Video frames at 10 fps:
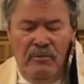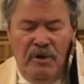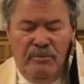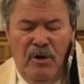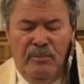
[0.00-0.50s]

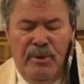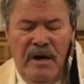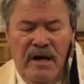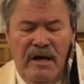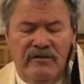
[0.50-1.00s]
But Pope
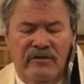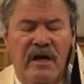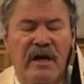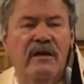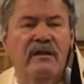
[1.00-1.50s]
Pius
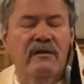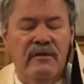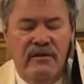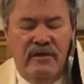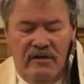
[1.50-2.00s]
said
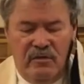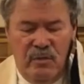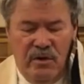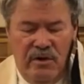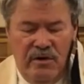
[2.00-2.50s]
these
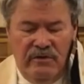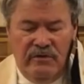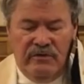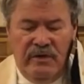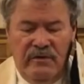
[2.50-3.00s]

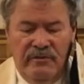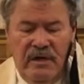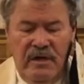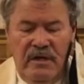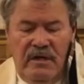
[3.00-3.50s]
words,
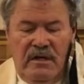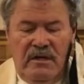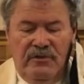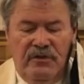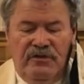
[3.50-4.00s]

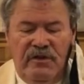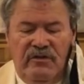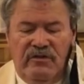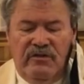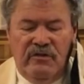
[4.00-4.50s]
"For
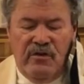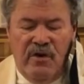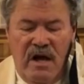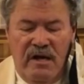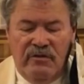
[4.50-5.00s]
Jesus
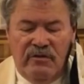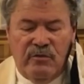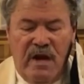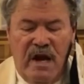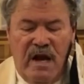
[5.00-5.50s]
Christ
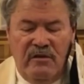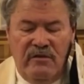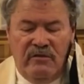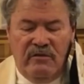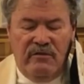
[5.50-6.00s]

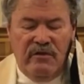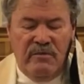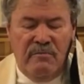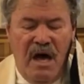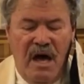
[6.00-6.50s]
reigns over the
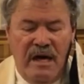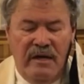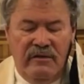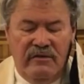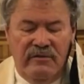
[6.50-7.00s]

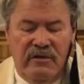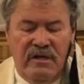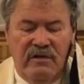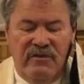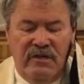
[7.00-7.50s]
minds of
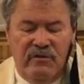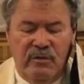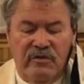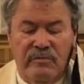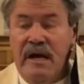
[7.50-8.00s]

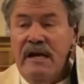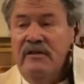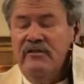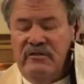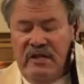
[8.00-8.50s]
individuals by
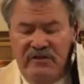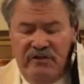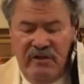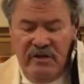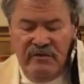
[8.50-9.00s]
his
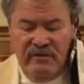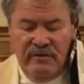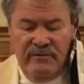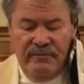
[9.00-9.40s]
teachings,